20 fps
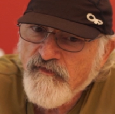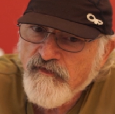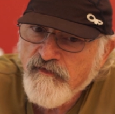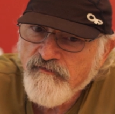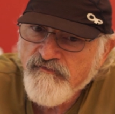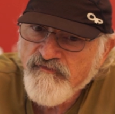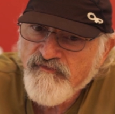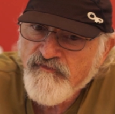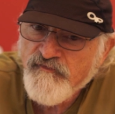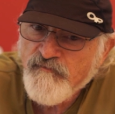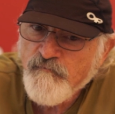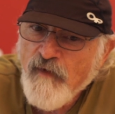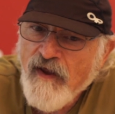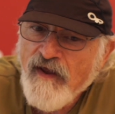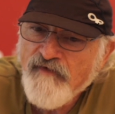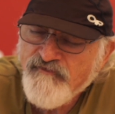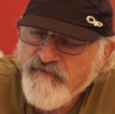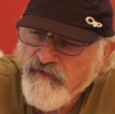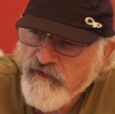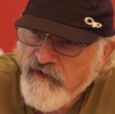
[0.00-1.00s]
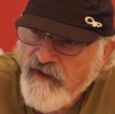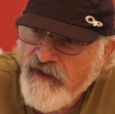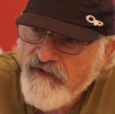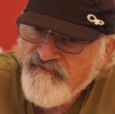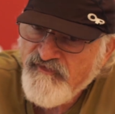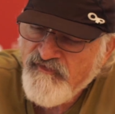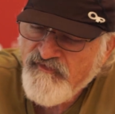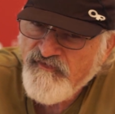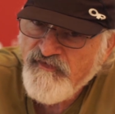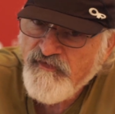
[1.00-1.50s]
There's master
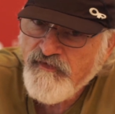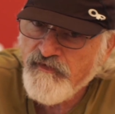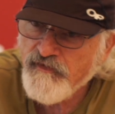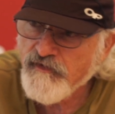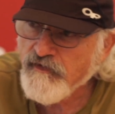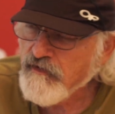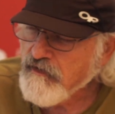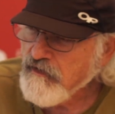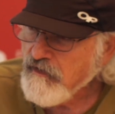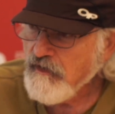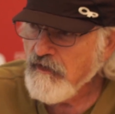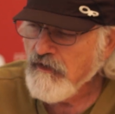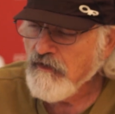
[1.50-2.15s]
classes here,